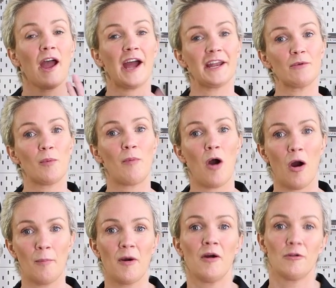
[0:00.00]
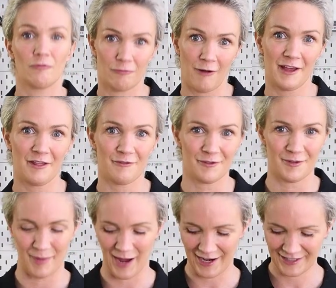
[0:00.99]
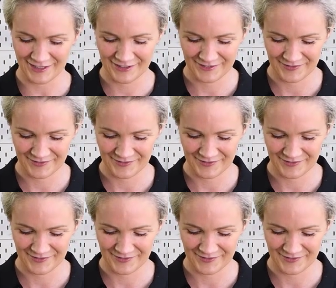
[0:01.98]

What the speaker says: and it will pop right through the back.